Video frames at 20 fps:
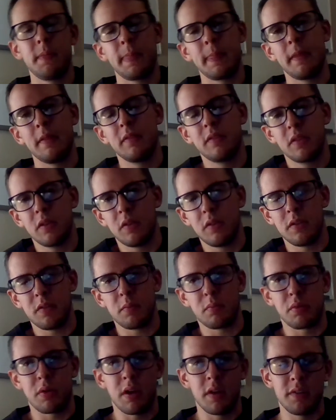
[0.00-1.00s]
And so this
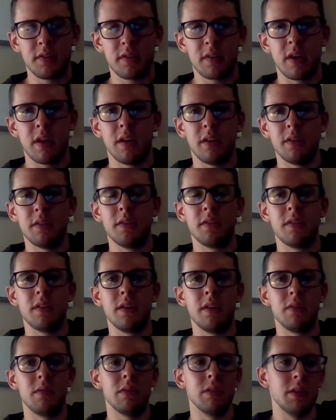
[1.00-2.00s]
broad scale is
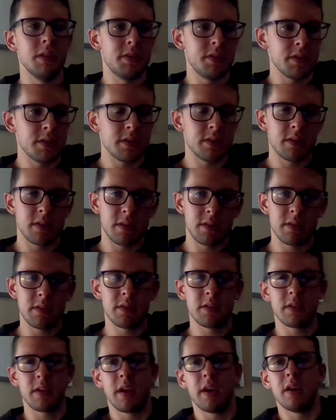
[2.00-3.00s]
the religious
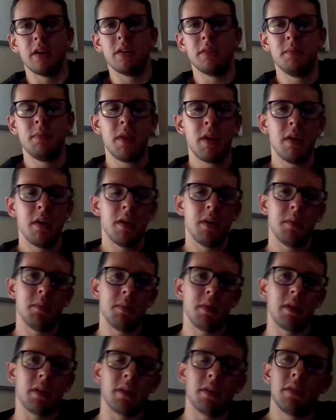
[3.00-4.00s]
scale,
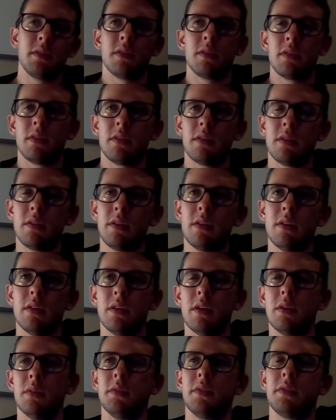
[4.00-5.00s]
because,
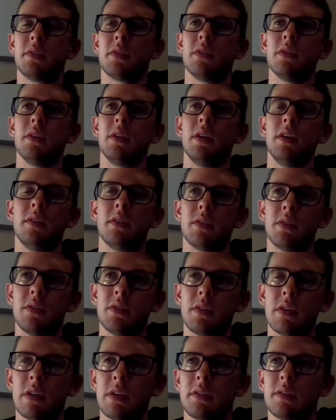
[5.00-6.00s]
in certain Eastern
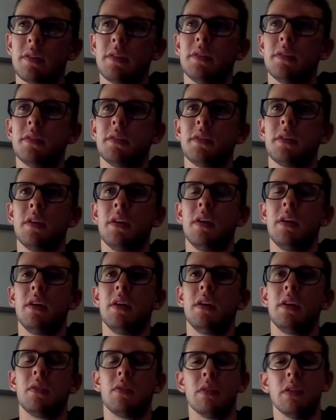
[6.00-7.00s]
traditions,
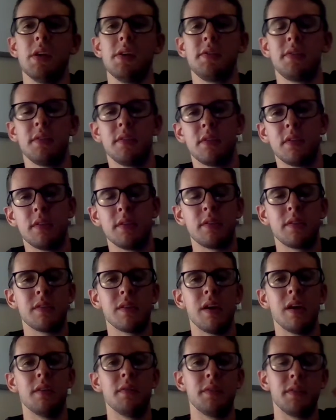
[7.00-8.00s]
relation to the
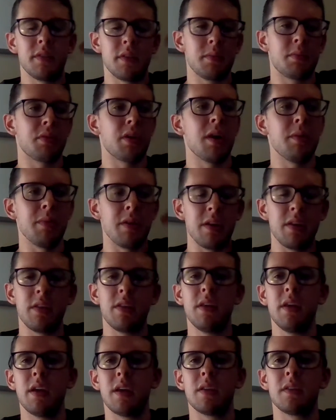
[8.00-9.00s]
self is the primary
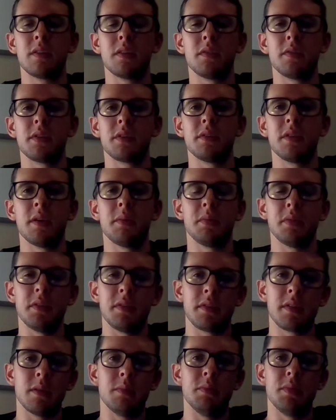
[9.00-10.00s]
thing. So, for example, in
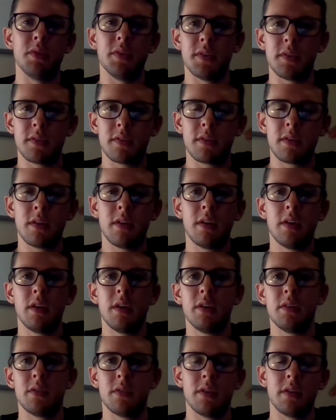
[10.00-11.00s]
some Buddhist
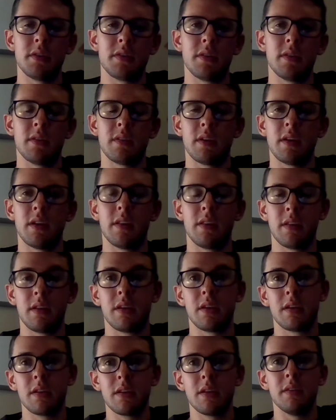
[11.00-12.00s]
traditions, and I
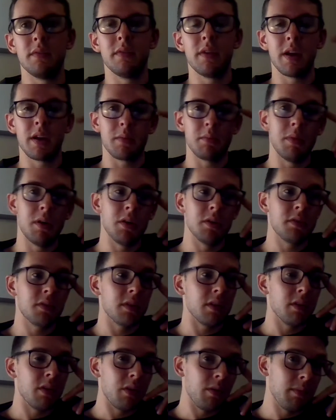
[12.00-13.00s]
think, in fact, most,
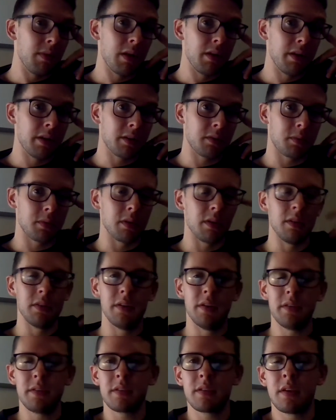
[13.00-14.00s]
although I'm not an expert on
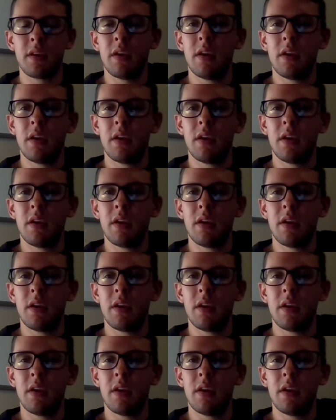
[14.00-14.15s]
this,